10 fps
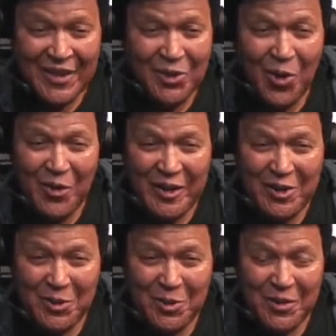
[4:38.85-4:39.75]
That's all they
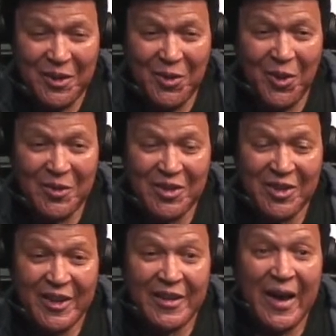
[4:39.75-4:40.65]
knew. And then all of a
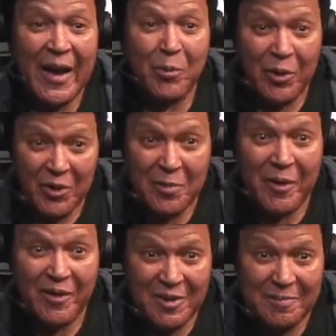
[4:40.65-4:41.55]
sudden, I went on
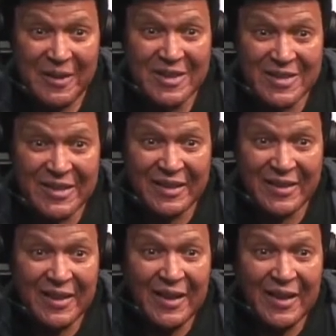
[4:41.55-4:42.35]
American Bandstand.